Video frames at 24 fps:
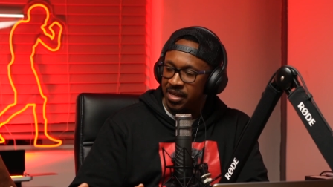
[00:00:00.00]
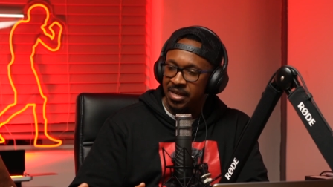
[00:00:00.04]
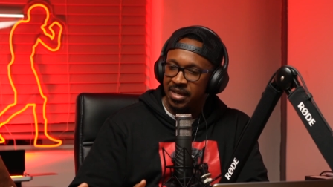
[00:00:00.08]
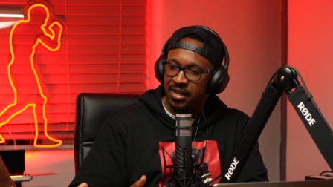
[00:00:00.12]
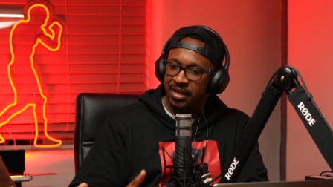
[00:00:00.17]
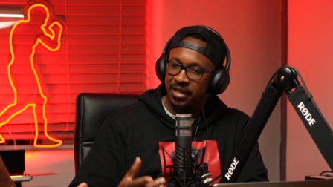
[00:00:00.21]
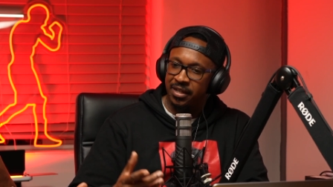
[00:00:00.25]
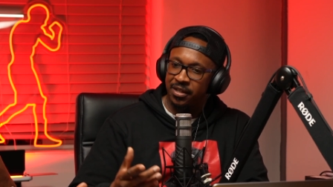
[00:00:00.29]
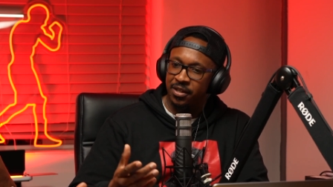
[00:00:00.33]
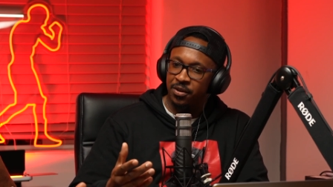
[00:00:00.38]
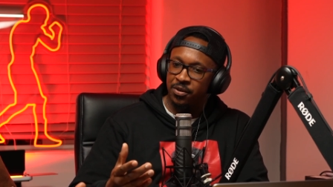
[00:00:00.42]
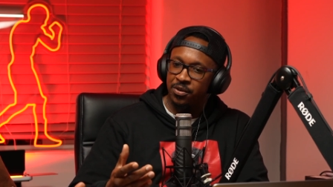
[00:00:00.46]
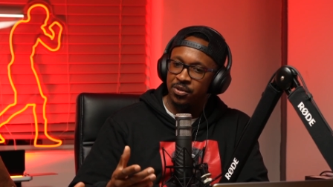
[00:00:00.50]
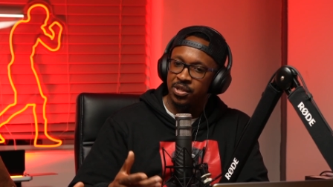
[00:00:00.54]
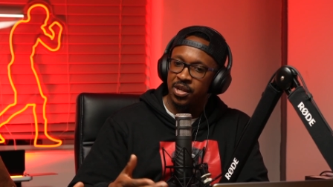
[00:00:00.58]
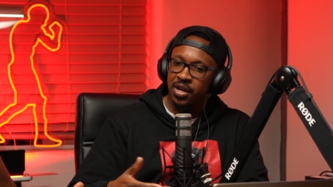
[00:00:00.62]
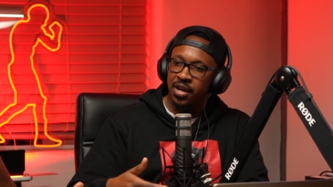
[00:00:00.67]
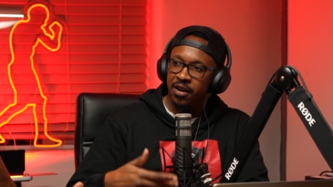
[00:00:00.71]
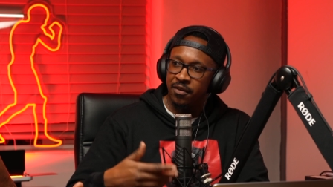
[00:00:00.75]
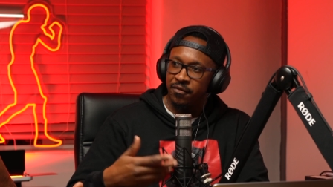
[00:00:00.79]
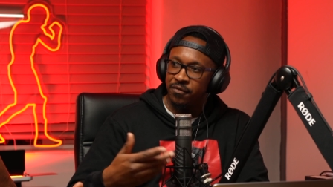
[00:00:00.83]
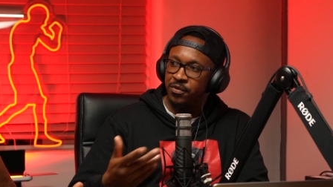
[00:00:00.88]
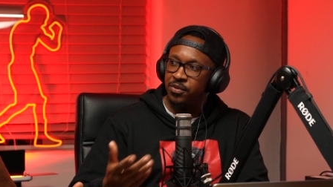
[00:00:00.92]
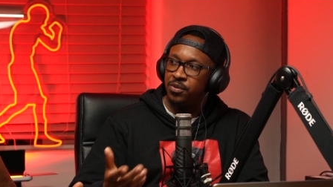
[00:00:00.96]
Yeah. And he goes,
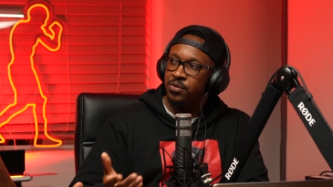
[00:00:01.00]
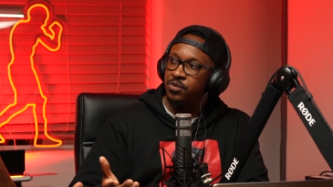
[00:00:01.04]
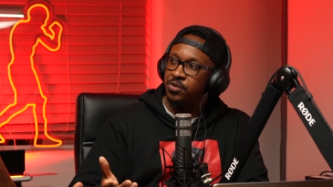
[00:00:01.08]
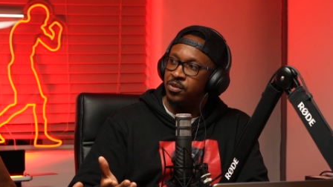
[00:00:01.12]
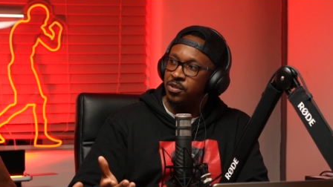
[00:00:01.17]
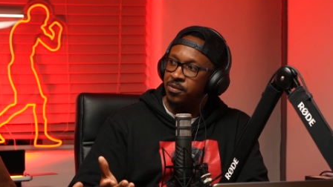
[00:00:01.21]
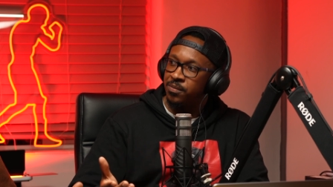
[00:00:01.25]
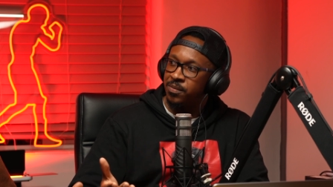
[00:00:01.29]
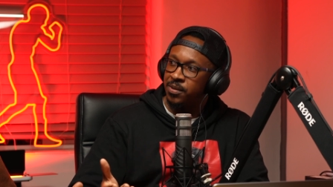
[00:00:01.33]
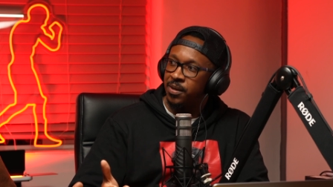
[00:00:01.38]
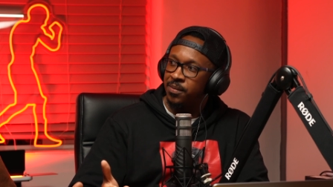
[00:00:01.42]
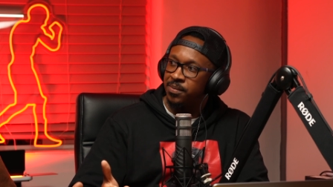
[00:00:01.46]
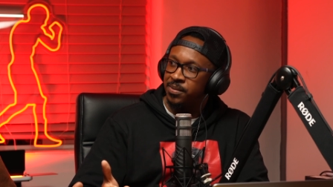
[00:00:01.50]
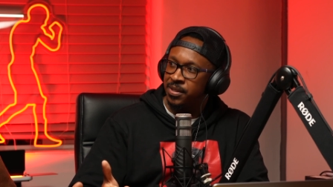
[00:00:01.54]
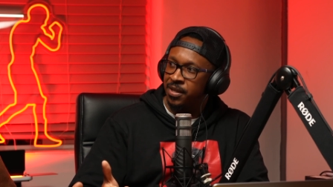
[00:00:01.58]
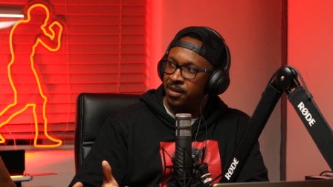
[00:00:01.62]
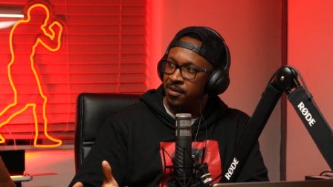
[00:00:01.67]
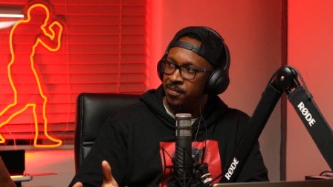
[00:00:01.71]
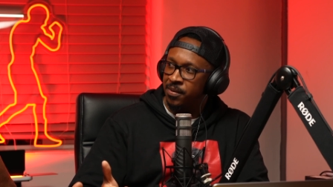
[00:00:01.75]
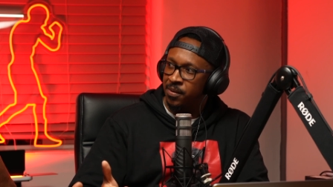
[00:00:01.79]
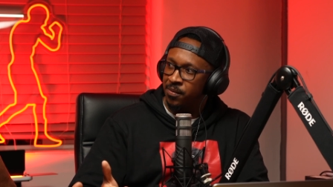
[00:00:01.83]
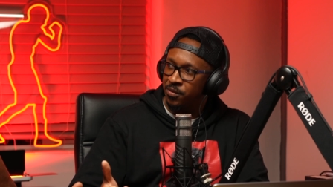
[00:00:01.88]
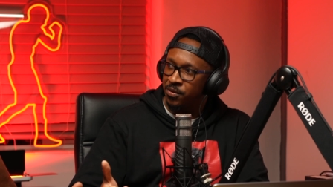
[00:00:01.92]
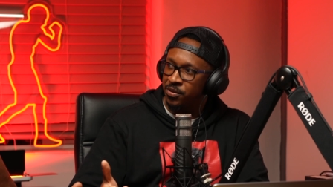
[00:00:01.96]
I thought you was going to be upset
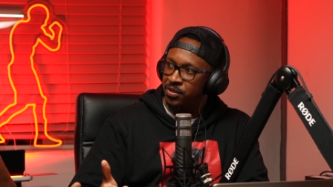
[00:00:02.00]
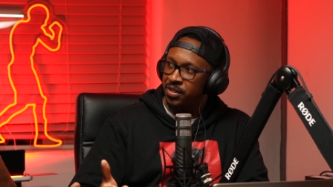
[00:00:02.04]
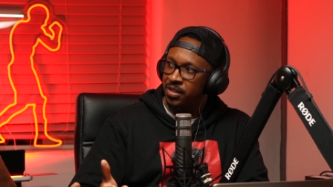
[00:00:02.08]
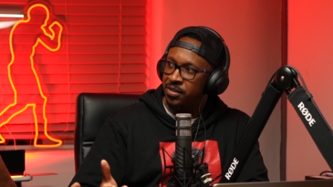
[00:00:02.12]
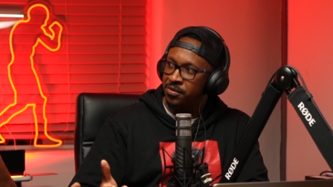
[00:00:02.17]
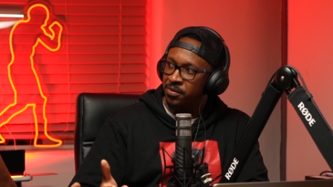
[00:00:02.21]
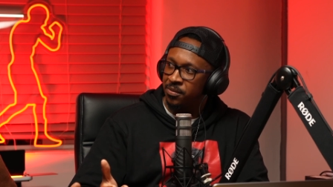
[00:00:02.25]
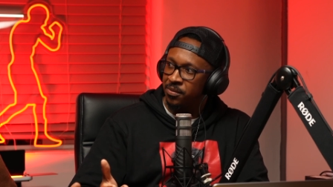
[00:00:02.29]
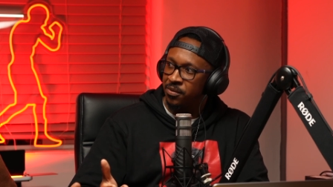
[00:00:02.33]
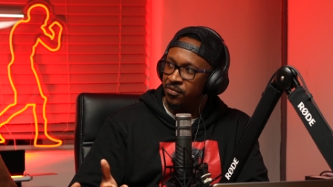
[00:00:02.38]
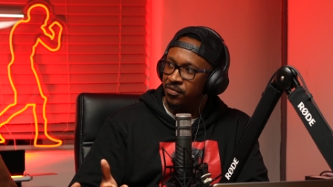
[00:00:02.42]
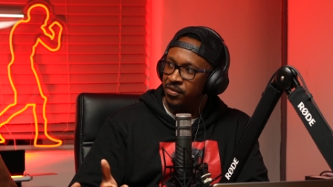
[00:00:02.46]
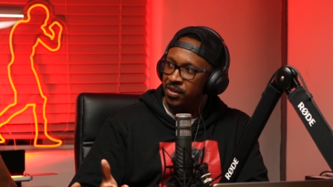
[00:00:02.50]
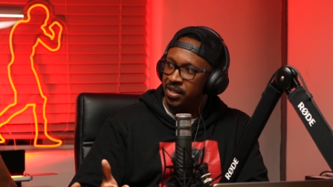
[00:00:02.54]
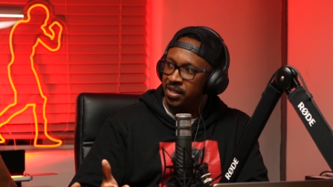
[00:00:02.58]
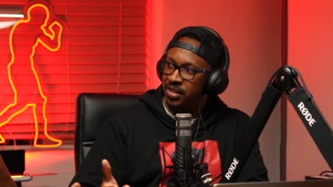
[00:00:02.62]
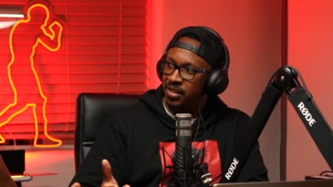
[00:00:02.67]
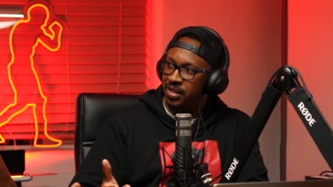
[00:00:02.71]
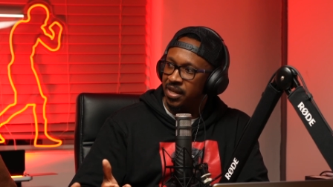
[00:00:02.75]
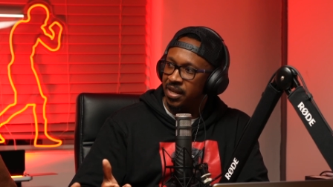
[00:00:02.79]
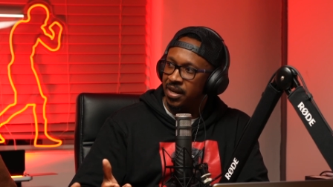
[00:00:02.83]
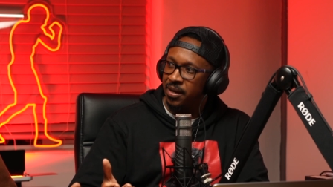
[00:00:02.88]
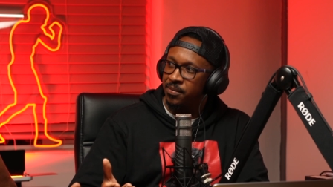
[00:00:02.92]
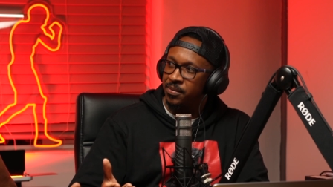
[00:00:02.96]
at me because I dropped the thing.
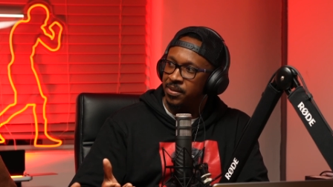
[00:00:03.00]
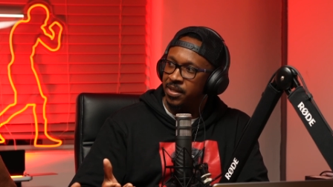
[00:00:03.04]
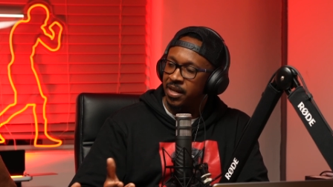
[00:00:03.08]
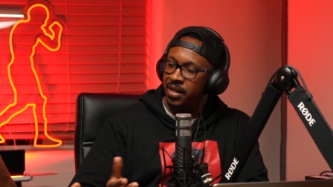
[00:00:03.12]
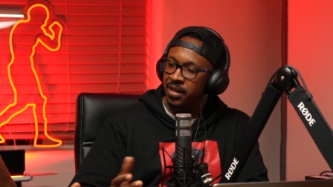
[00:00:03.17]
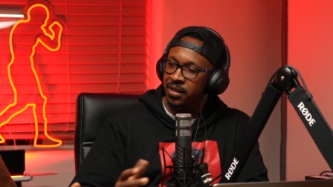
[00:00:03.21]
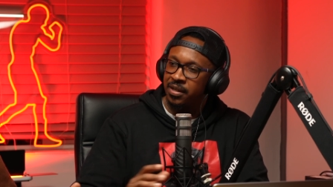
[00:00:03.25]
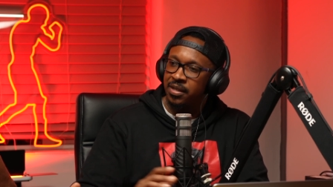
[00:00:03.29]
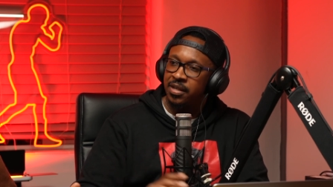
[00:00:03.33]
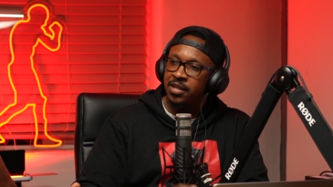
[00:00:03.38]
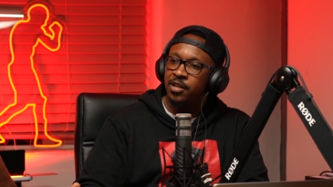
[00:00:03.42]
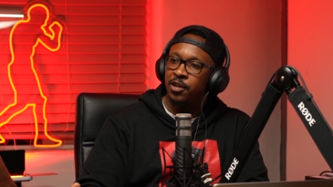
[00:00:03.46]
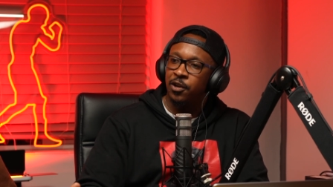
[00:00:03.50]
And I'm like, yeah.